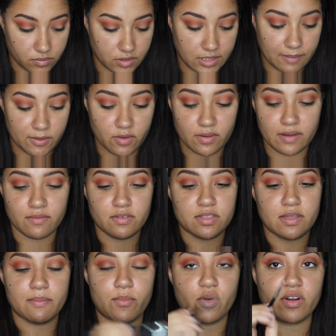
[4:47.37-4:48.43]
And I'm going in
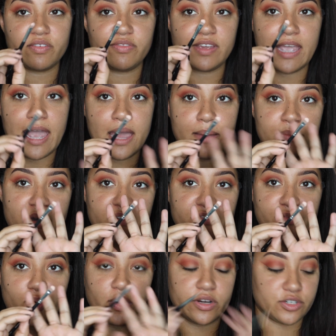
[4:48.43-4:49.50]
with a Morphe
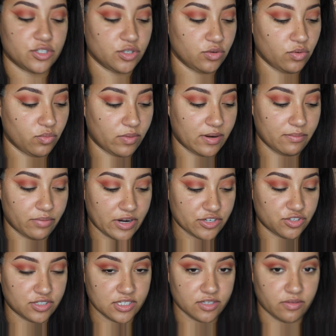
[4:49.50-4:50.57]
M421
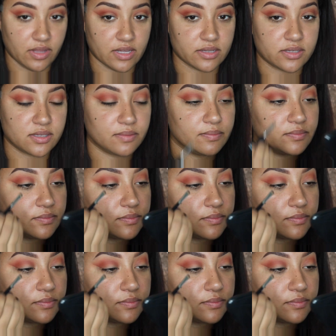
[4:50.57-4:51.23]
brush to do this.